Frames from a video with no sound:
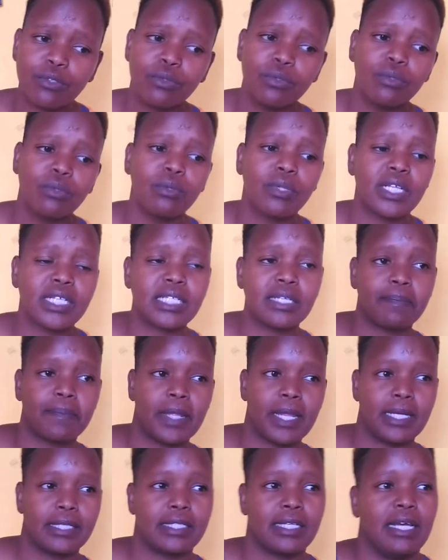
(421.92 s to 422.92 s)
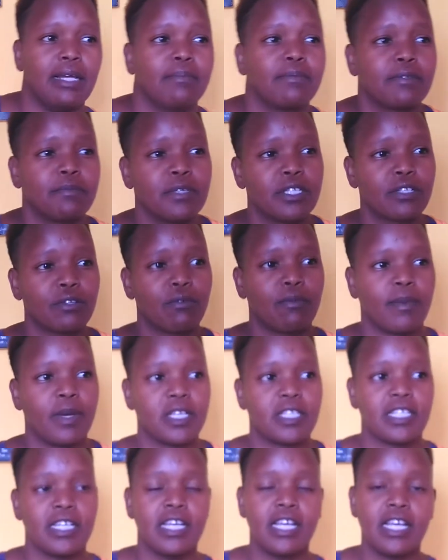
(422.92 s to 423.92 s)
2, the tip that has helped me so
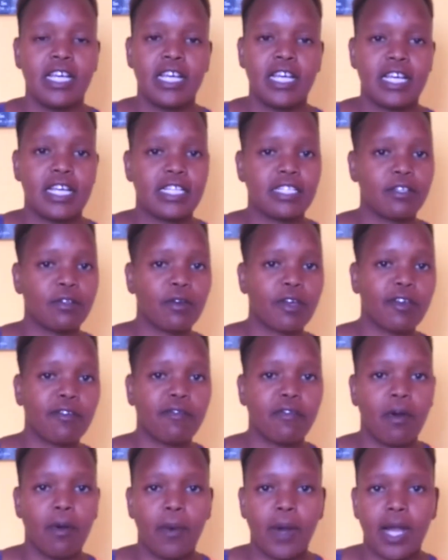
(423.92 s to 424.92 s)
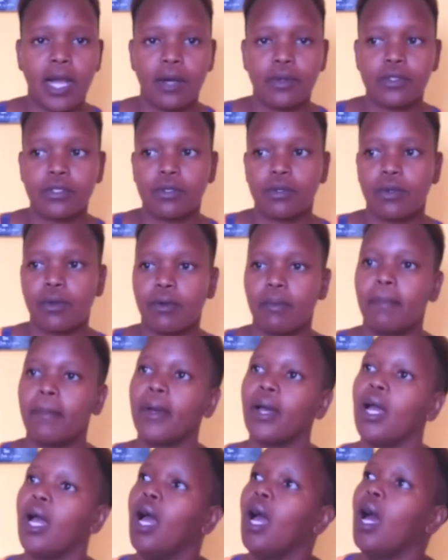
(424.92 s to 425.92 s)
much is looking for a workout to do.
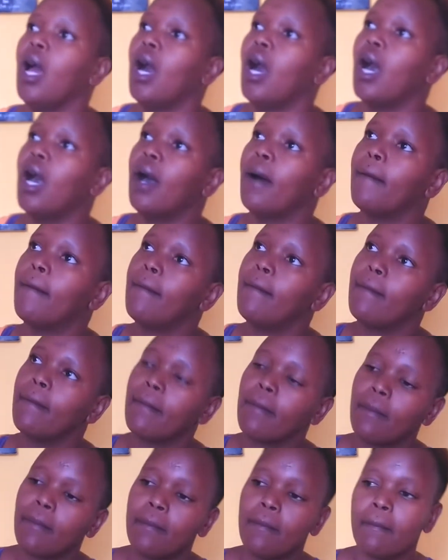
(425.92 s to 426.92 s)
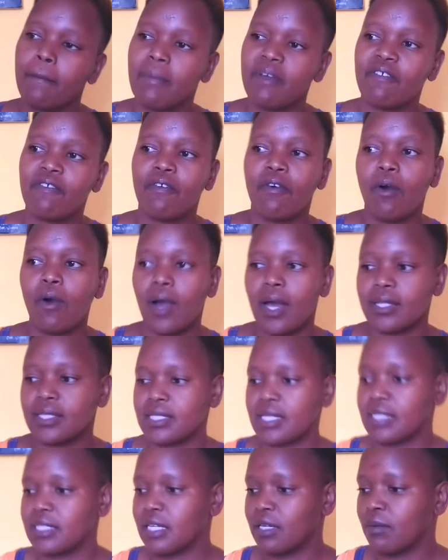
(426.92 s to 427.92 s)
Before I
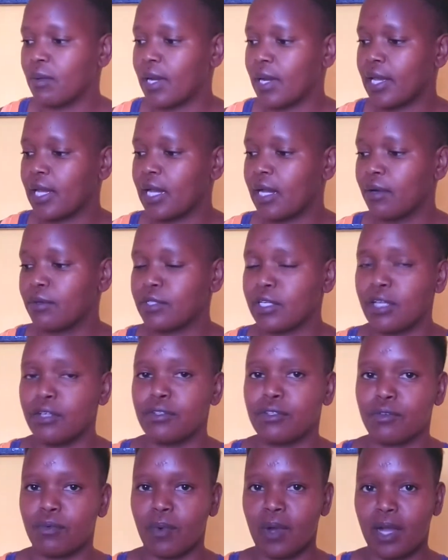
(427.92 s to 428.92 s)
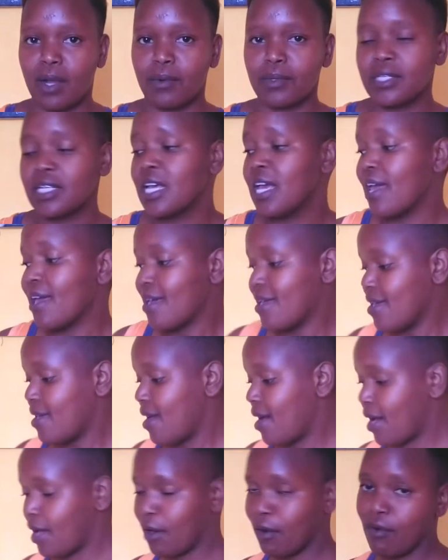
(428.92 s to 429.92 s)
started working out, I used to work out
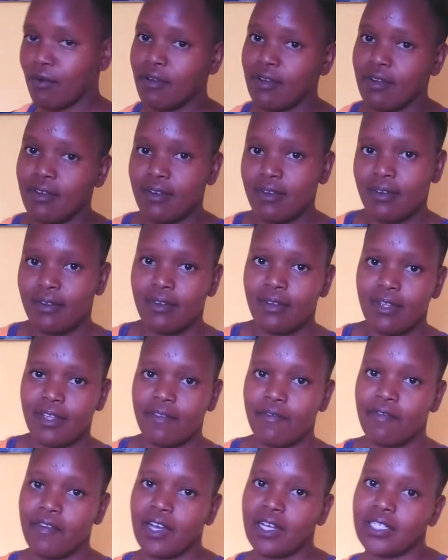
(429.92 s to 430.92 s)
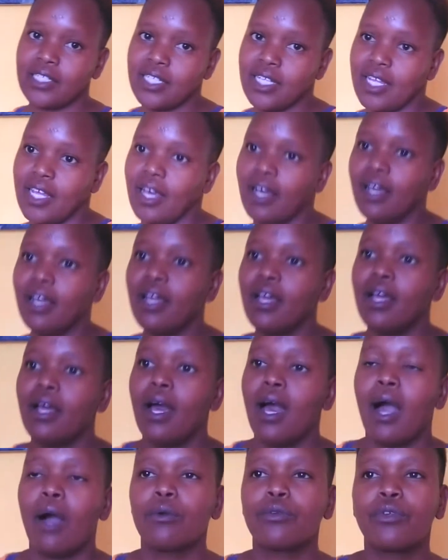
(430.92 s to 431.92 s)
here alone. In fact, here
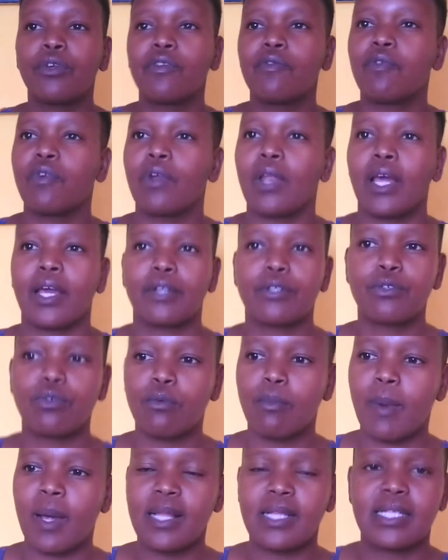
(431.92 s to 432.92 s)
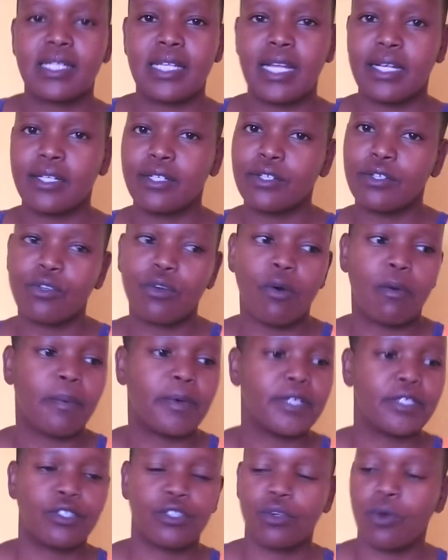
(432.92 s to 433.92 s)
I'll do it for like 2 months, non-stop,
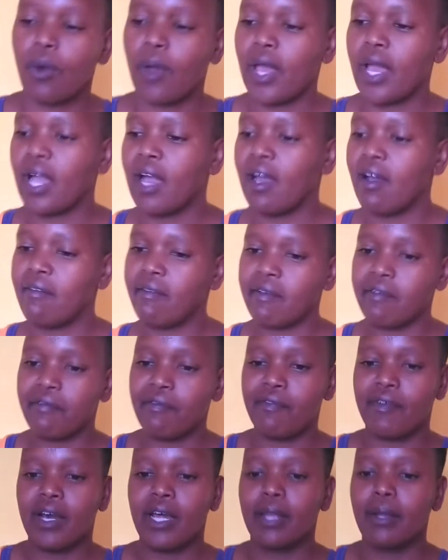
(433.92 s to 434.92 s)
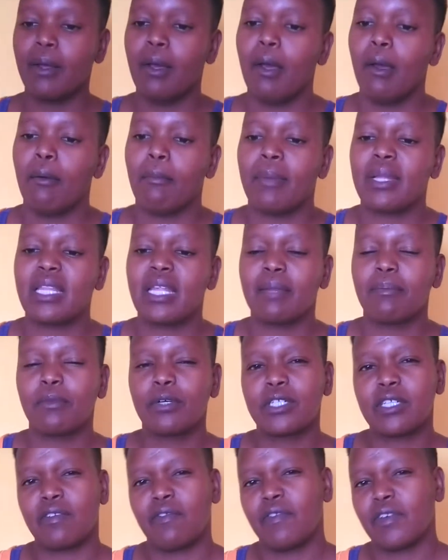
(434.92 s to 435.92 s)
enjoying, having fun, but then
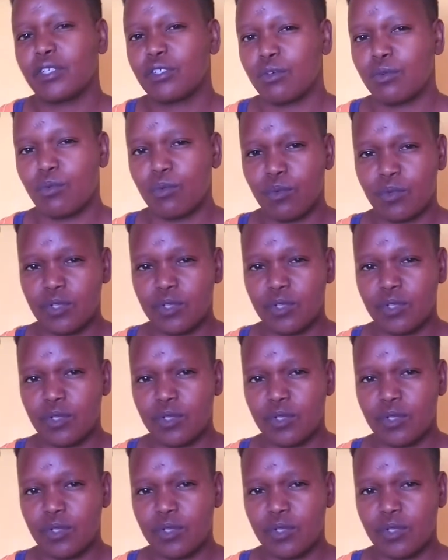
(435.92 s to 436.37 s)
motivation